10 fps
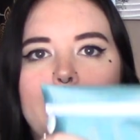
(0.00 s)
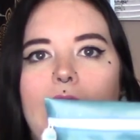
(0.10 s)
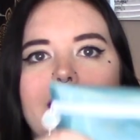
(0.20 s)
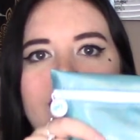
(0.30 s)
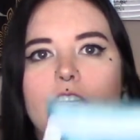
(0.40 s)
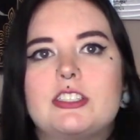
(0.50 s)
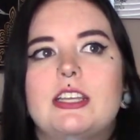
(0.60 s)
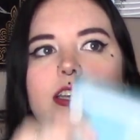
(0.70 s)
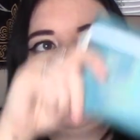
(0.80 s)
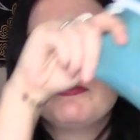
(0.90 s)
bag that I just
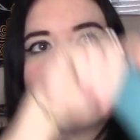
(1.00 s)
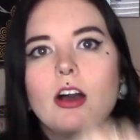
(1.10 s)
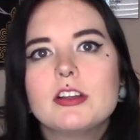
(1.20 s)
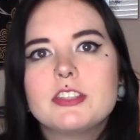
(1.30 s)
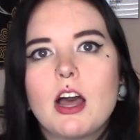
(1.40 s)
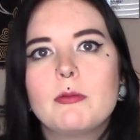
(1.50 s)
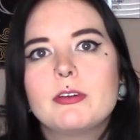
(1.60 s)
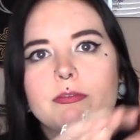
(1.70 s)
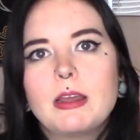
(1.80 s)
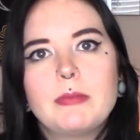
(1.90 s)
like keep on top
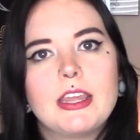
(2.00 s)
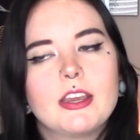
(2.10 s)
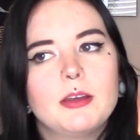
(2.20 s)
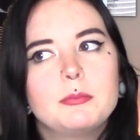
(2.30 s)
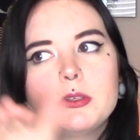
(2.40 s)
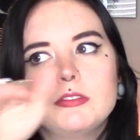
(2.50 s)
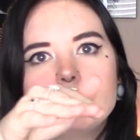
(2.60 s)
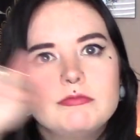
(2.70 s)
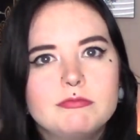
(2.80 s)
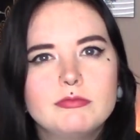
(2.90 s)
of my makeup
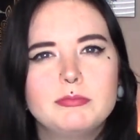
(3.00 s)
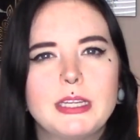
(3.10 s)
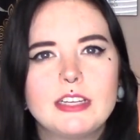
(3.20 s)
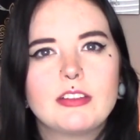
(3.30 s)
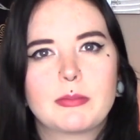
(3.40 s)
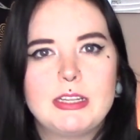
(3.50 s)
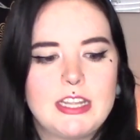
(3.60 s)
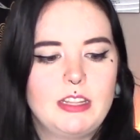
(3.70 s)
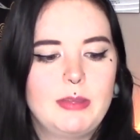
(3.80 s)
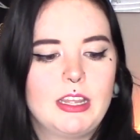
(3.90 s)
bin, like my
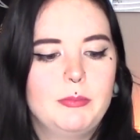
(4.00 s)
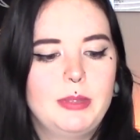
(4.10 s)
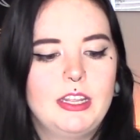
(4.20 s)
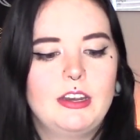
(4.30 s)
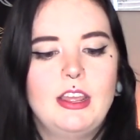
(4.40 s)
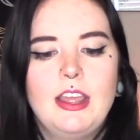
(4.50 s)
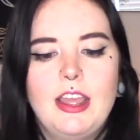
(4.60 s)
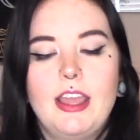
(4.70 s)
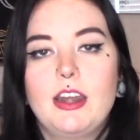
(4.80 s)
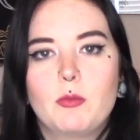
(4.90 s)
daily makeup bin,
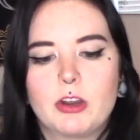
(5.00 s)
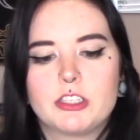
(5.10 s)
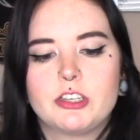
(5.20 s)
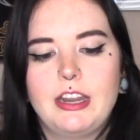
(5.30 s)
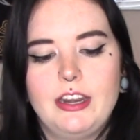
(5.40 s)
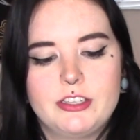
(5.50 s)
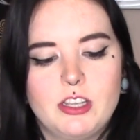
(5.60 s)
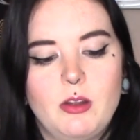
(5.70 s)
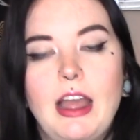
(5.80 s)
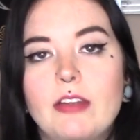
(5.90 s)
and it works great.
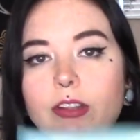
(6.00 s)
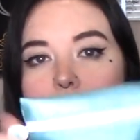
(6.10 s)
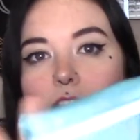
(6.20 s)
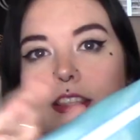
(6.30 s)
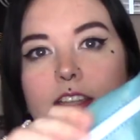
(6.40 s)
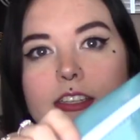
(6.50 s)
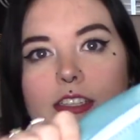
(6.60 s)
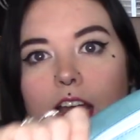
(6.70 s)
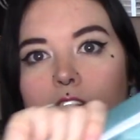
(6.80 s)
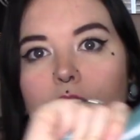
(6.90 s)
So I really like this.
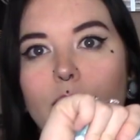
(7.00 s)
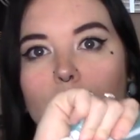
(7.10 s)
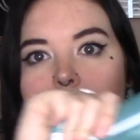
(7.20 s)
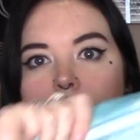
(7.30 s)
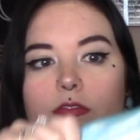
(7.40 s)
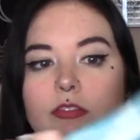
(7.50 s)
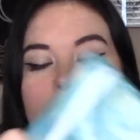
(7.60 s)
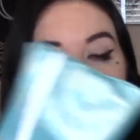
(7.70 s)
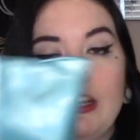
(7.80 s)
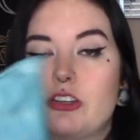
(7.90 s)
I would
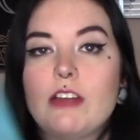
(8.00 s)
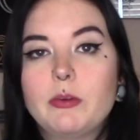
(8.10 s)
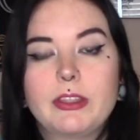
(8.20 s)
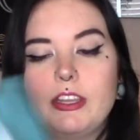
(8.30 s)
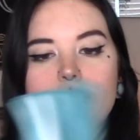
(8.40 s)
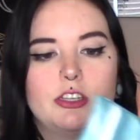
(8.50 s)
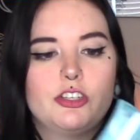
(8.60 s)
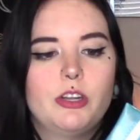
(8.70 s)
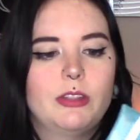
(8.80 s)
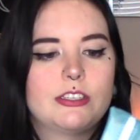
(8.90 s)
like travel with this and
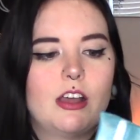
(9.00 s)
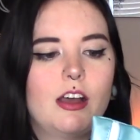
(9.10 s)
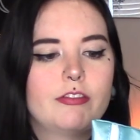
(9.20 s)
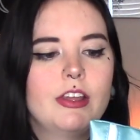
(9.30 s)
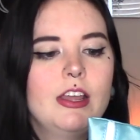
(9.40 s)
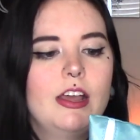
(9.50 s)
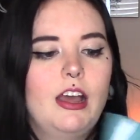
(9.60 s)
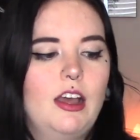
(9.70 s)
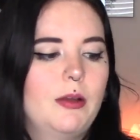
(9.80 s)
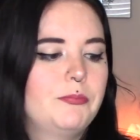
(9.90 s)
show this off.
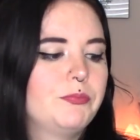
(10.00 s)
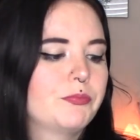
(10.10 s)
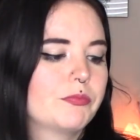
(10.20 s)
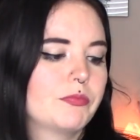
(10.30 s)
Um,